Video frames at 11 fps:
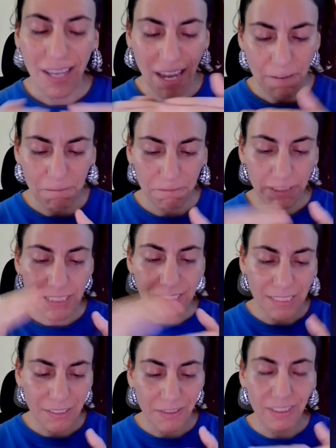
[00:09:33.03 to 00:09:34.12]
Every
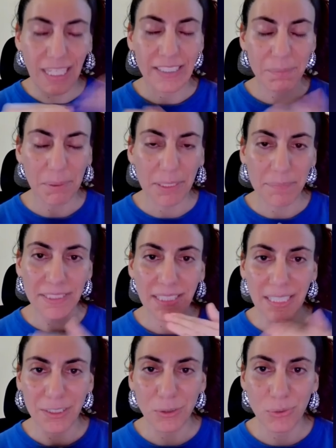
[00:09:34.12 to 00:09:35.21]
single experiment that
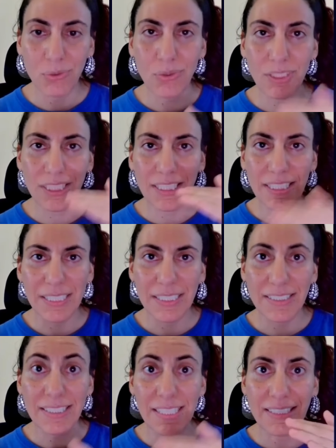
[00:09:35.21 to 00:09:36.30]
I do
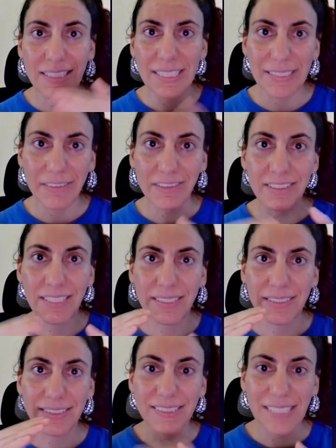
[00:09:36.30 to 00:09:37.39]
is a skill set
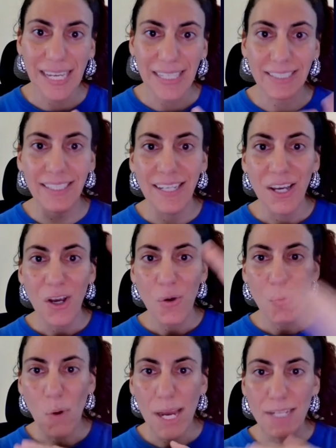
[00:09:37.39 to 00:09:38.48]
stack,
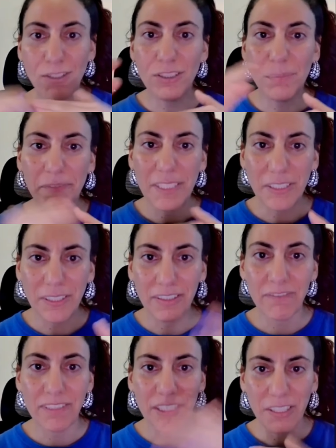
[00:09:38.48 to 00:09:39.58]
one on top of the other,
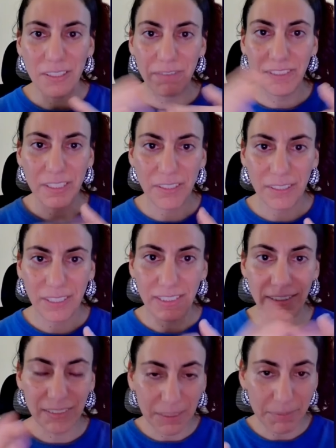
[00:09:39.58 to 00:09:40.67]
of the other, of the other.
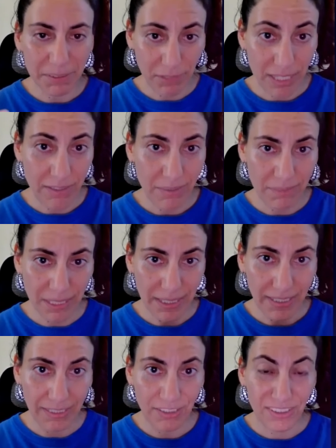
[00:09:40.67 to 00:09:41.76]
It seems random that I've
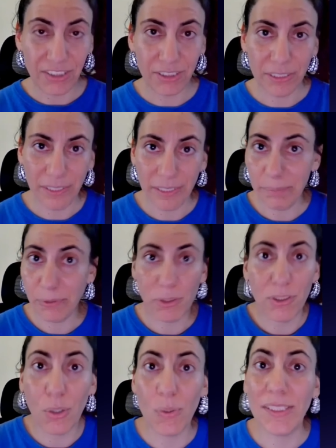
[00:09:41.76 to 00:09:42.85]
had a t-shirt there, but
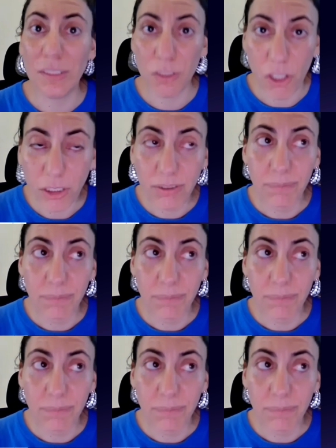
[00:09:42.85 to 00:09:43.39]
no, it's not.